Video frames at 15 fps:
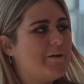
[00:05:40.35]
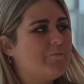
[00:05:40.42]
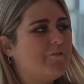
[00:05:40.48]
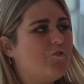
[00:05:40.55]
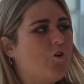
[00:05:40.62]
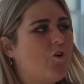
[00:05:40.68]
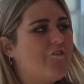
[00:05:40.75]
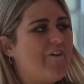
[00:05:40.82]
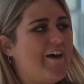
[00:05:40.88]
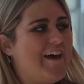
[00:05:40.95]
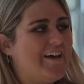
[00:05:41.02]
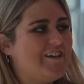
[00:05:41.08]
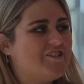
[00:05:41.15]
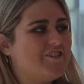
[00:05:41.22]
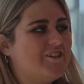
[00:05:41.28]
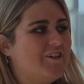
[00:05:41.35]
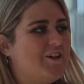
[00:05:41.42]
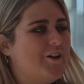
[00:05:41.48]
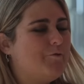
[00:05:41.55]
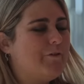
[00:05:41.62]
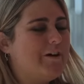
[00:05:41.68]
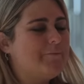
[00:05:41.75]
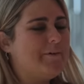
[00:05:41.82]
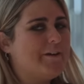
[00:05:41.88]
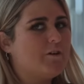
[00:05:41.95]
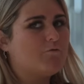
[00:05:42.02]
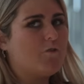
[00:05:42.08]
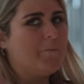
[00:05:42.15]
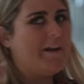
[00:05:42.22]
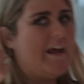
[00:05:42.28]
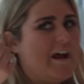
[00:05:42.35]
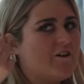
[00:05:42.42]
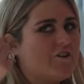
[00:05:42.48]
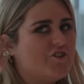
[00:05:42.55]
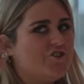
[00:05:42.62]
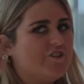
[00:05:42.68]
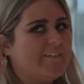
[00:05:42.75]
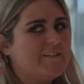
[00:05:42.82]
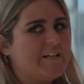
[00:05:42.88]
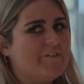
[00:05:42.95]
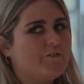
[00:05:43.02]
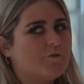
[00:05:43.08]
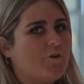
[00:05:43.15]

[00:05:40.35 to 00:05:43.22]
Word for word: Before that, we'd been at Robert Harris just down the